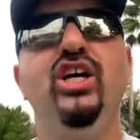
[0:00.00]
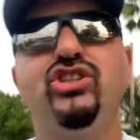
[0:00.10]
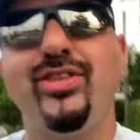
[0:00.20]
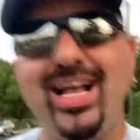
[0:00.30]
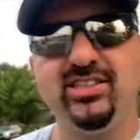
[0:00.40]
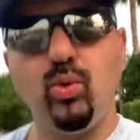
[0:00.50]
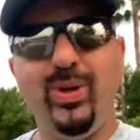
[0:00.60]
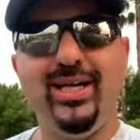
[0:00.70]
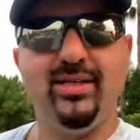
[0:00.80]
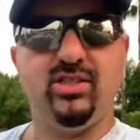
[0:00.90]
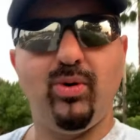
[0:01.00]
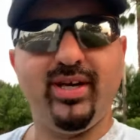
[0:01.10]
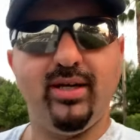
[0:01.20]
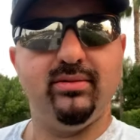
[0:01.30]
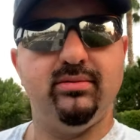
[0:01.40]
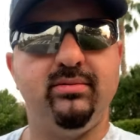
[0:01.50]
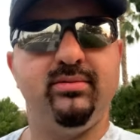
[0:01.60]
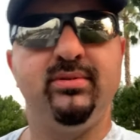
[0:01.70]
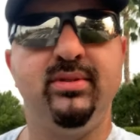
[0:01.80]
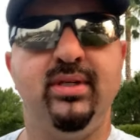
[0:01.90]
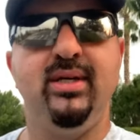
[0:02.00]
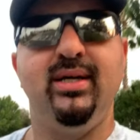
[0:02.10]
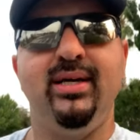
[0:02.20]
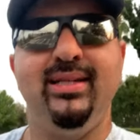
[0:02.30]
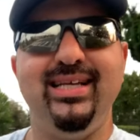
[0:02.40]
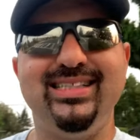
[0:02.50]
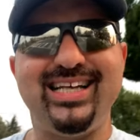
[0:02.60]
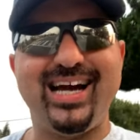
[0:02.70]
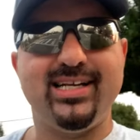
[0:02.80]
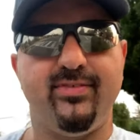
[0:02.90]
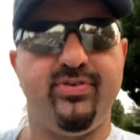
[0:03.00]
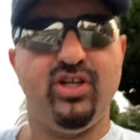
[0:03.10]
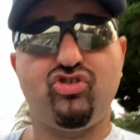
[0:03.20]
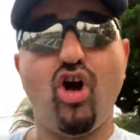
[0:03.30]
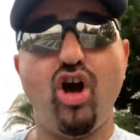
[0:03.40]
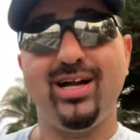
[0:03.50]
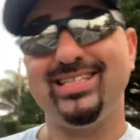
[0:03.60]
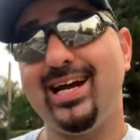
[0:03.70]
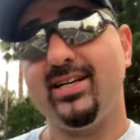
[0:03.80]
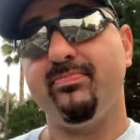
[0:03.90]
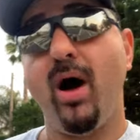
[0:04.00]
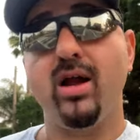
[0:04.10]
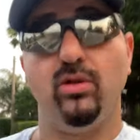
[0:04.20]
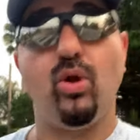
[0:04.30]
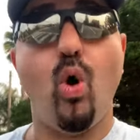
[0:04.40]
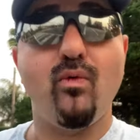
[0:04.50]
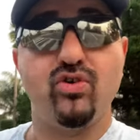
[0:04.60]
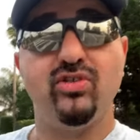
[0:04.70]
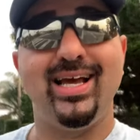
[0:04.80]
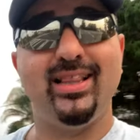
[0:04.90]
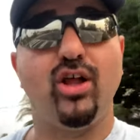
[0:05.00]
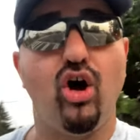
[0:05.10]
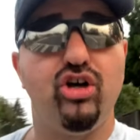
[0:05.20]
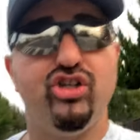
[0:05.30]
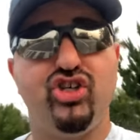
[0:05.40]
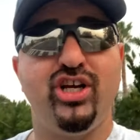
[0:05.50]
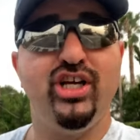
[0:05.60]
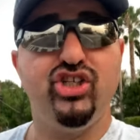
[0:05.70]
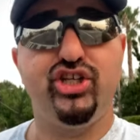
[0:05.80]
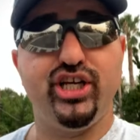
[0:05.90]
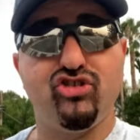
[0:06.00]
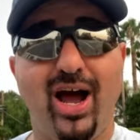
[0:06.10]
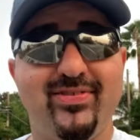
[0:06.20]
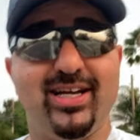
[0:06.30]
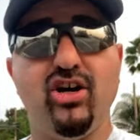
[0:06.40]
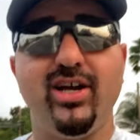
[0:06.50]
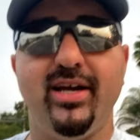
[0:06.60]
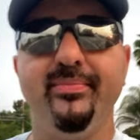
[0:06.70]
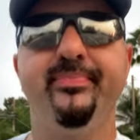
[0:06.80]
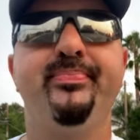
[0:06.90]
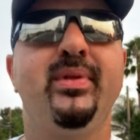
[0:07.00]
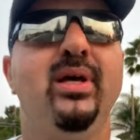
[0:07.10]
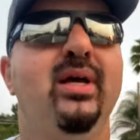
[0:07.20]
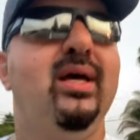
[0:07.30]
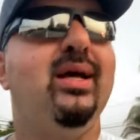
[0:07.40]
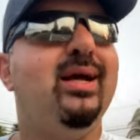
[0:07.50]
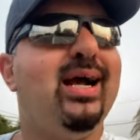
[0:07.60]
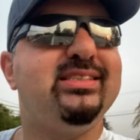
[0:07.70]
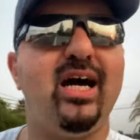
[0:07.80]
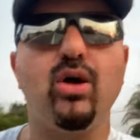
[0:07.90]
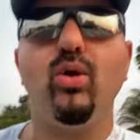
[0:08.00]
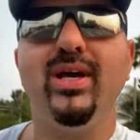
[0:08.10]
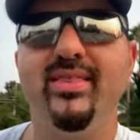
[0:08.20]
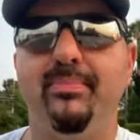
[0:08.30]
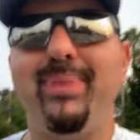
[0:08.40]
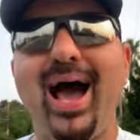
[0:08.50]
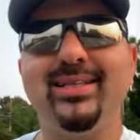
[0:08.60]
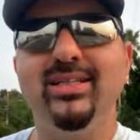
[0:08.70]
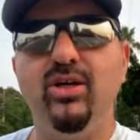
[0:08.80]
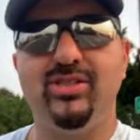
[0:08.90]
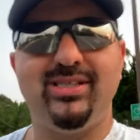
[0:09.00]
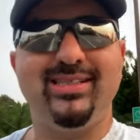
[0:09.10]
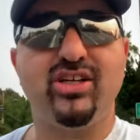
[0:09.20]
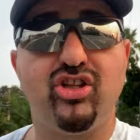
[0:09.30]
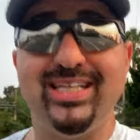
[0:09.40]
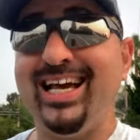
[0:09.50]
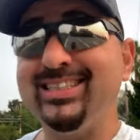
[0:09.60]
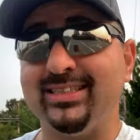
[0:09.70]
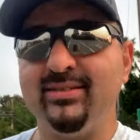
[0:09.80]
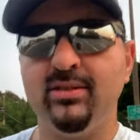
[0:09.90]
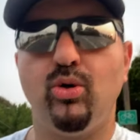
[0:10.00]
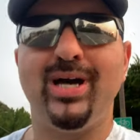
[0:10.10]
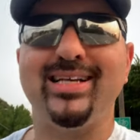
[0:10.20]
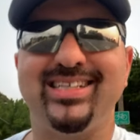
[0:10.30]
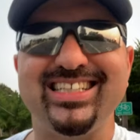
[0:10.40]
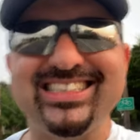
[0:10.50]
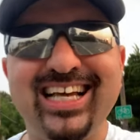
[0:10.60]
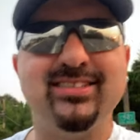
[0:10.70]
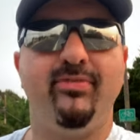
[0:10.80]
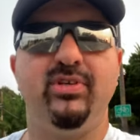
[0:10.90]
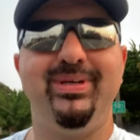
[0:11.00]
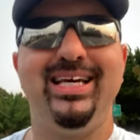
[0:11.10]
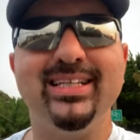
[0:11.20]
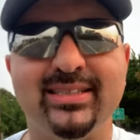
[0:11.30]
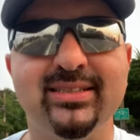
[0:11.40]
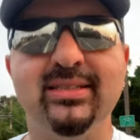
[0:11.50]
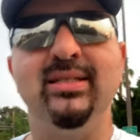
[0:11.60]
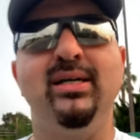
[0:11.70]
So that's the weakness within the executive, strong executive model over a large geographic area. It's not only that bad news is essentially hidden or has an incentive to be hidden,